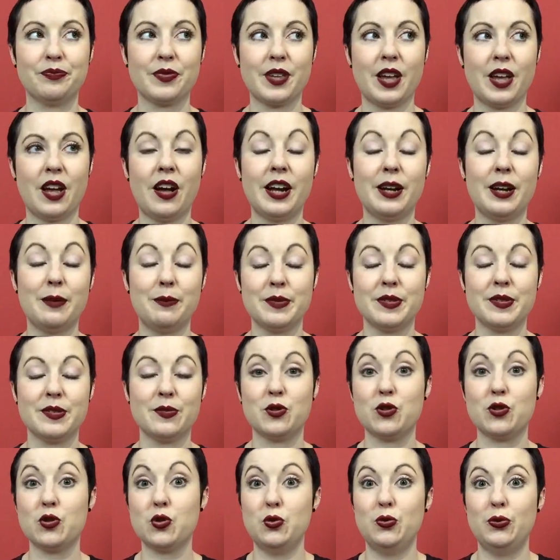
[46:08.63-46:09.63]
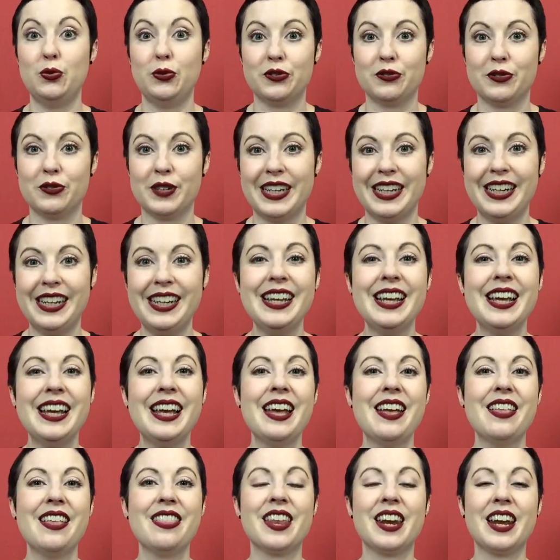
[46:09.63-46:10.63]
items or tools really
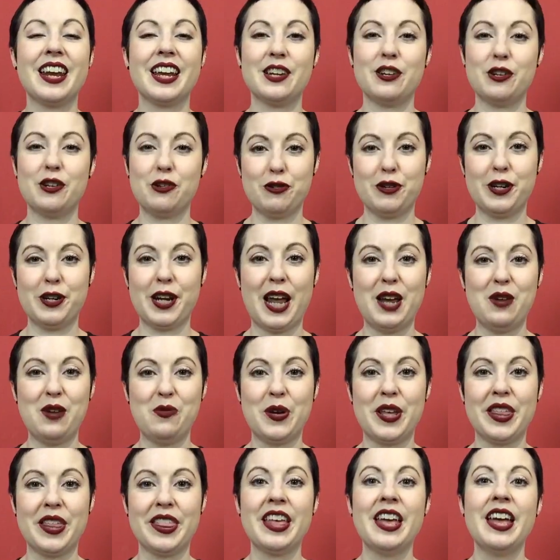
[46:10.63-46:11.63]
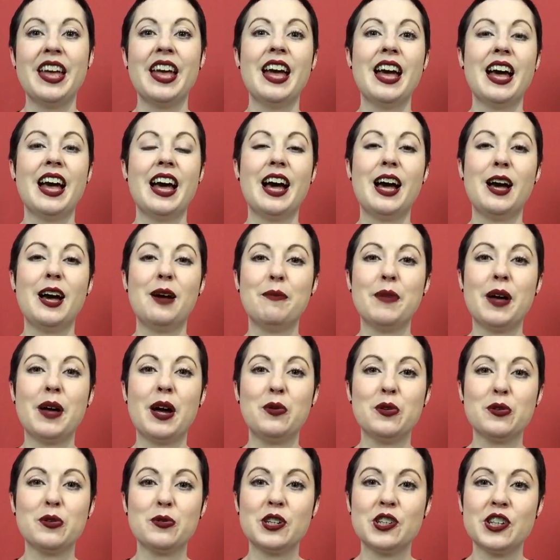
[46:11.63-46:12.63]
that I can create with. I
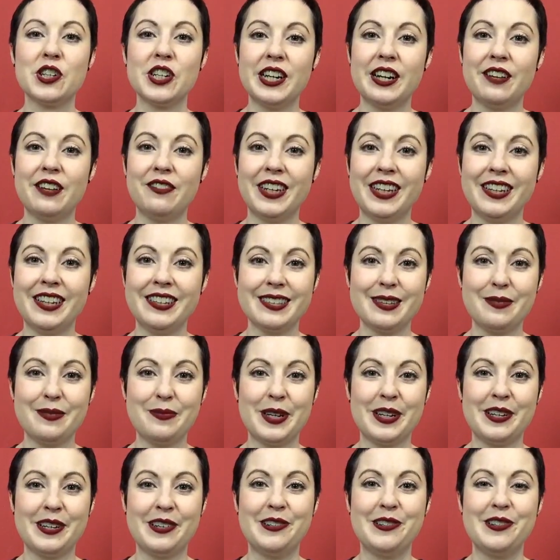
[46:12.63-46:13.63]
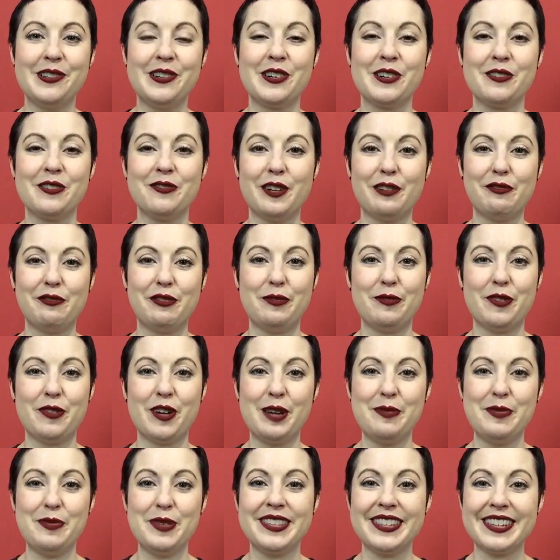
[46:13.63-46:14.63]
was watching lovely Isabel on Fluffy
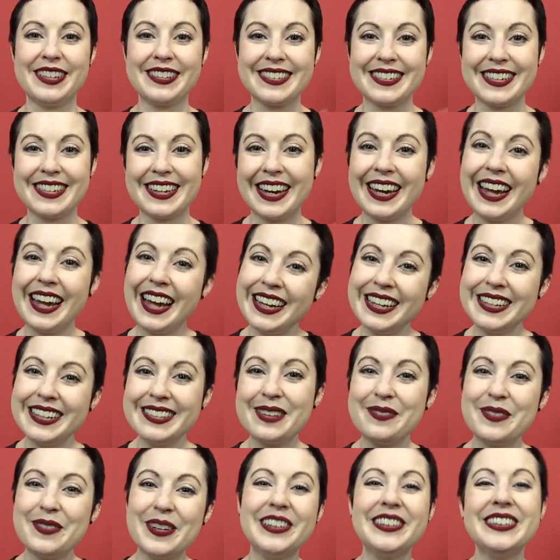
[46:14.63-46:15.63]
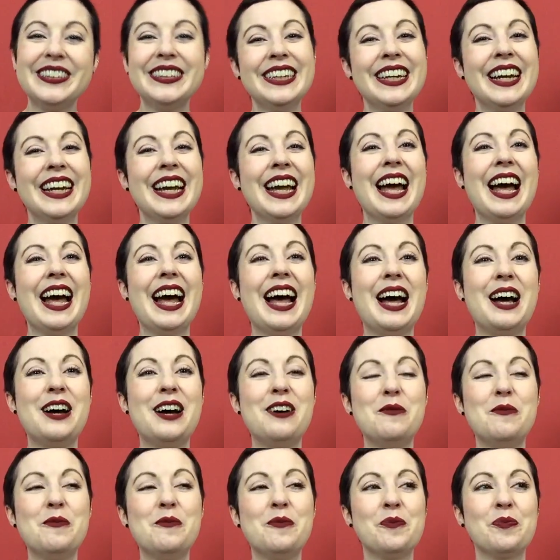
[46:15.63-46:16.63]
Fibers yesterday. Hi
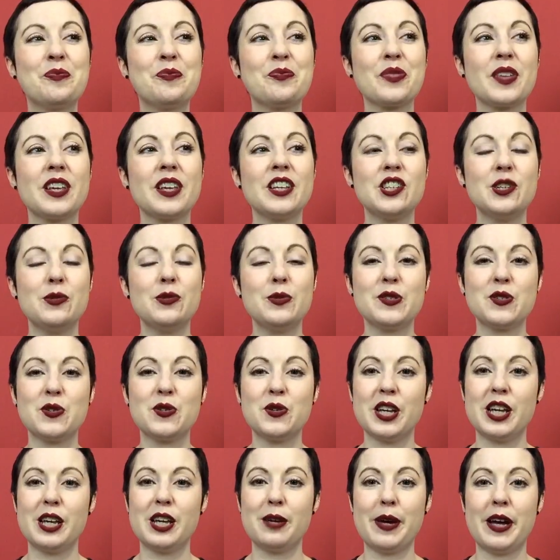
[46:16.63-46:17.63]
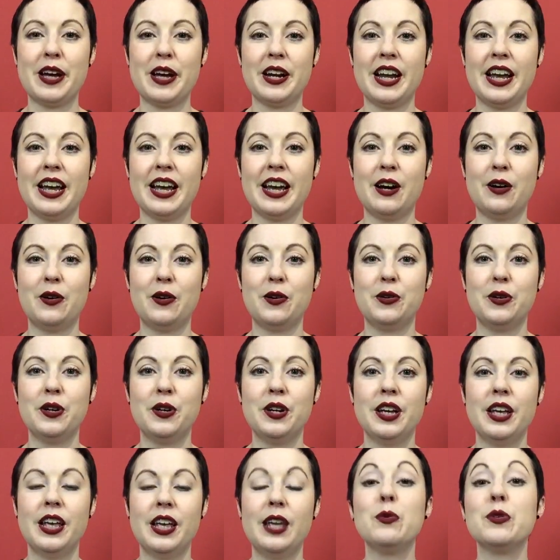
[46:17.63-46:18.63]
Isabel. She was talking about how,
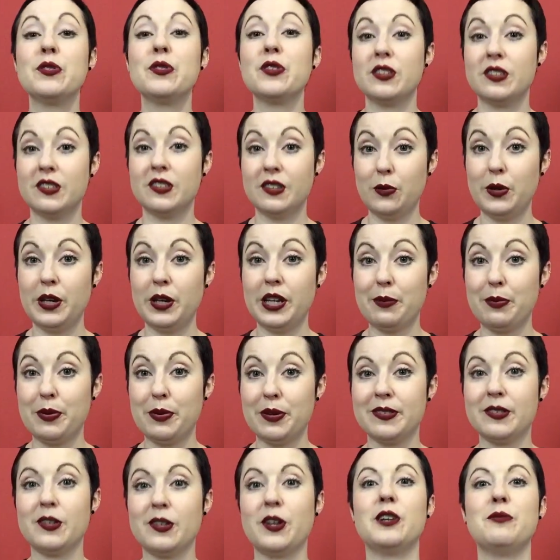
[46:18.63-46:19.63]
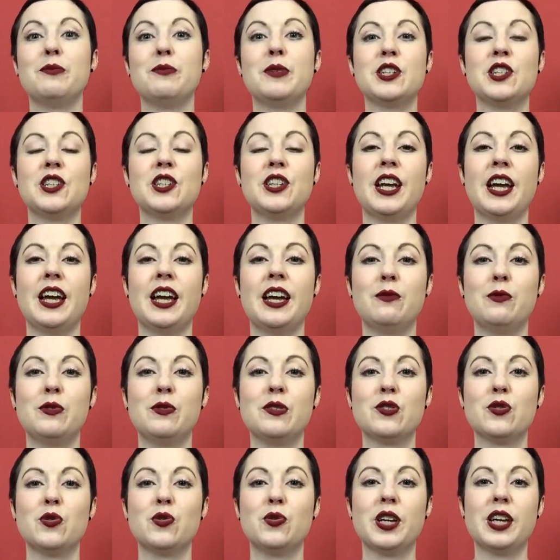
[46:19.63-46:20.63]
it was her sewing episode, but she was
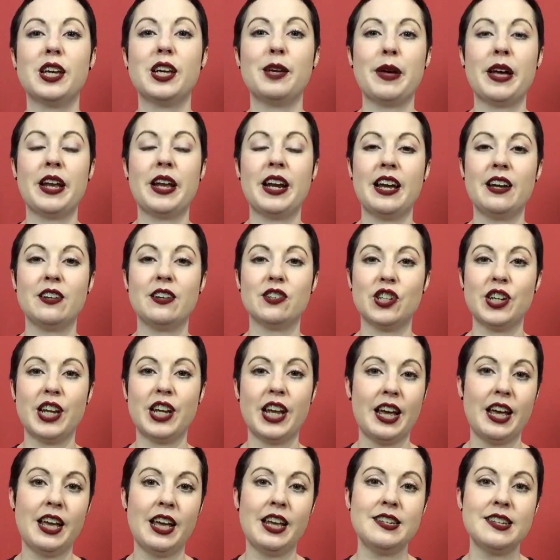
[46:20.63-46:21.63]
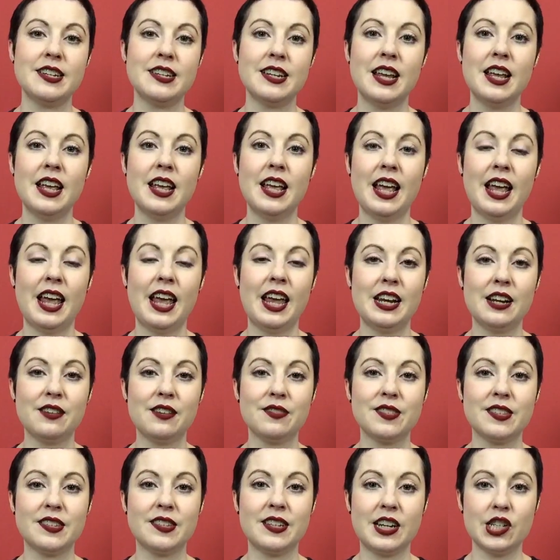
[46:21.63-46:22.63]
talking about how she had enough
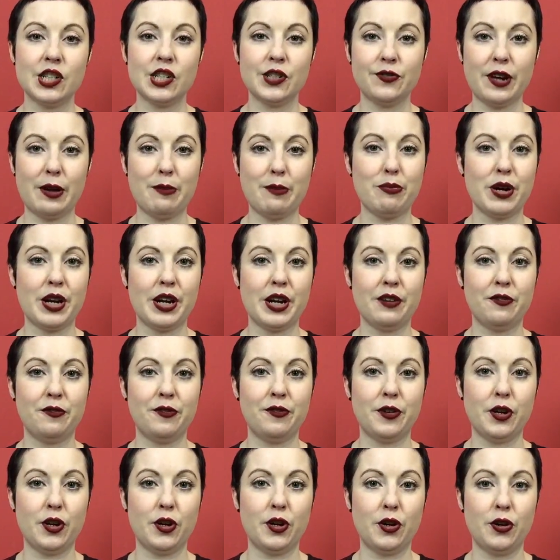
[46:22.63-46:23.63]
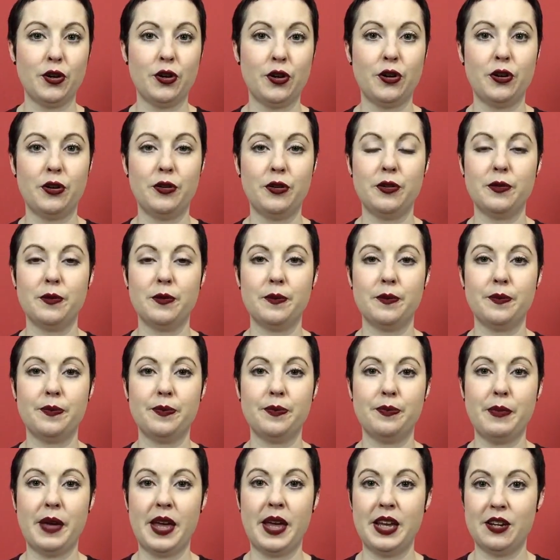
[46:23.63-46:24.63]
stash fabric for her
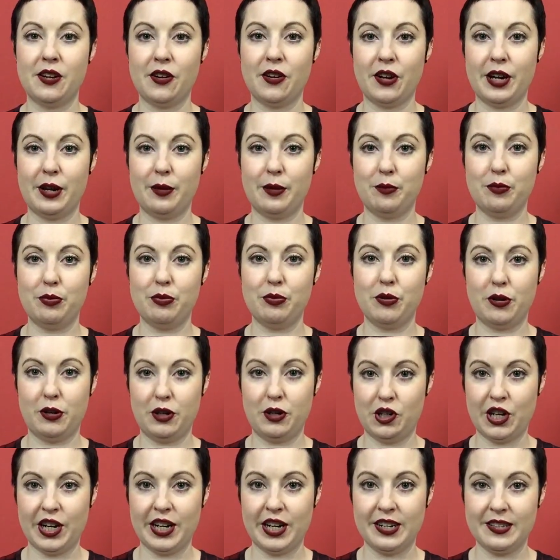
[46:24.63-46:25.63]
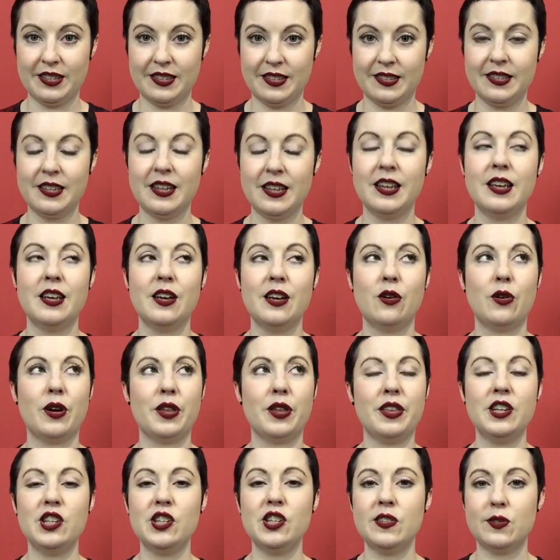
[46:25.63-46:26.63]
Make 9 projects. I
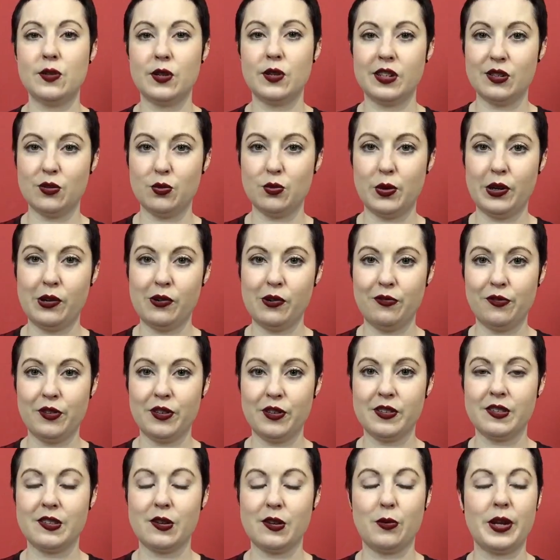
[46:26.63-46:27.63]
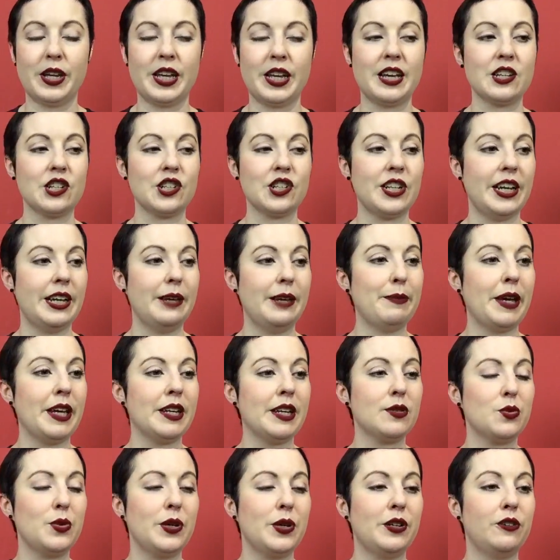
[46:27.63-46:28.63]
think she's doing 12 for sewing actually, Make
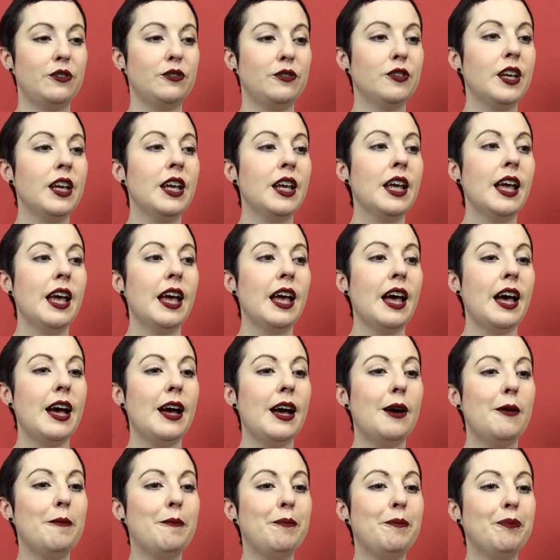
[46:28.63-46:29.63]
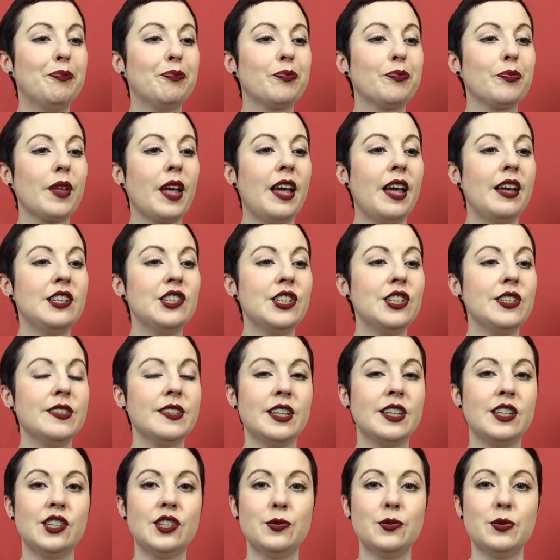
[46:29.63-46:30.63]
12. And she said
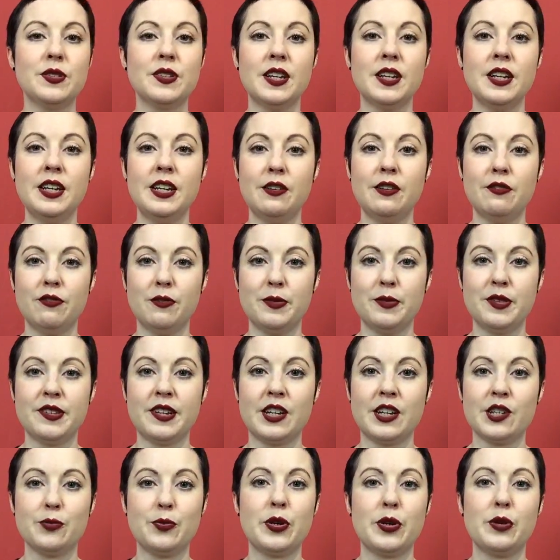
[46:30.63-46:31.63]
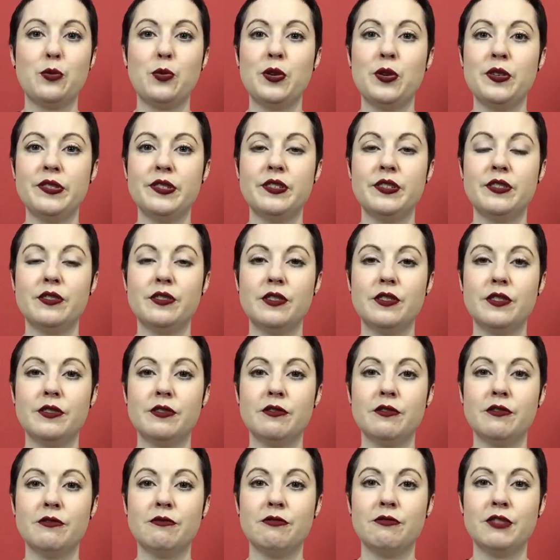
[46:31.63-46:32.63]
she was going to knit from stash, but it wasn't
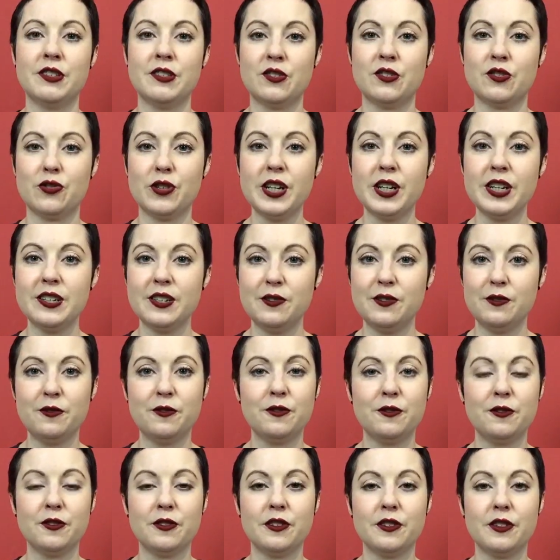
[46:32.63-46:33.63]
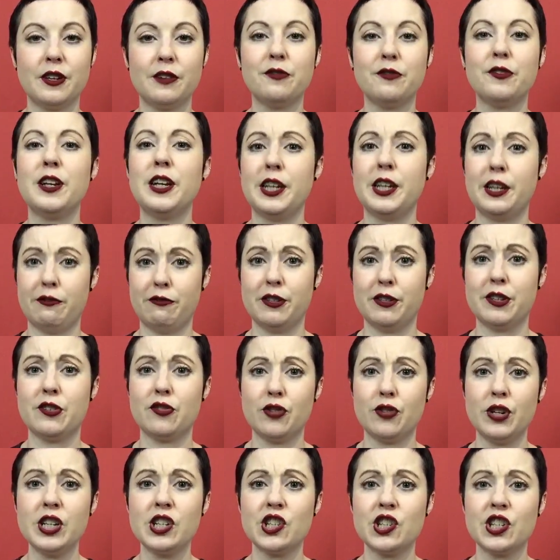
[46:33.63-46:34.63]
restrictive, a feeling of
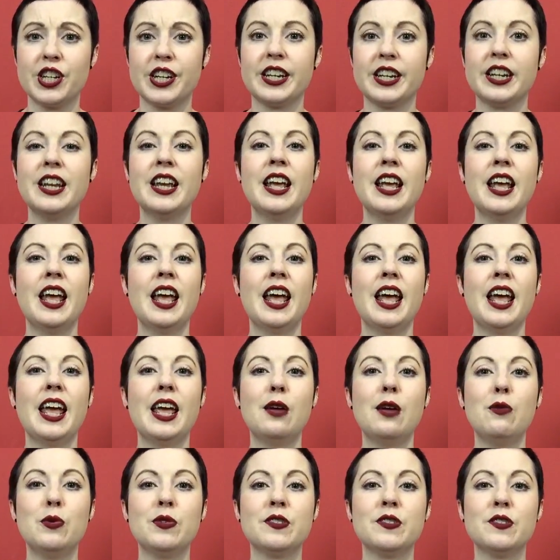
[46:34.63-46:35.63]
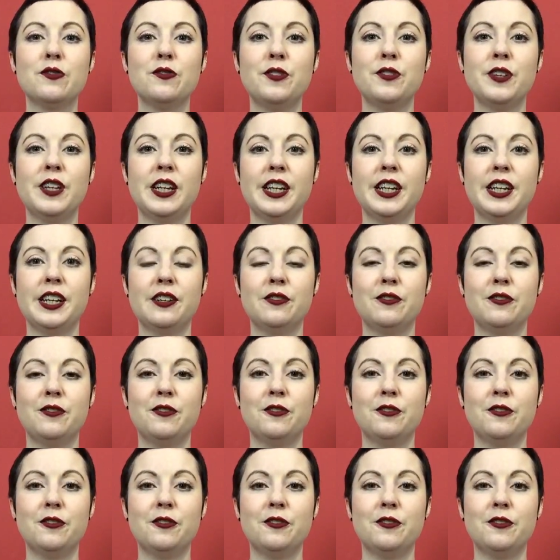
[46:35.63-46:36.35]
restriction. It was a feeling of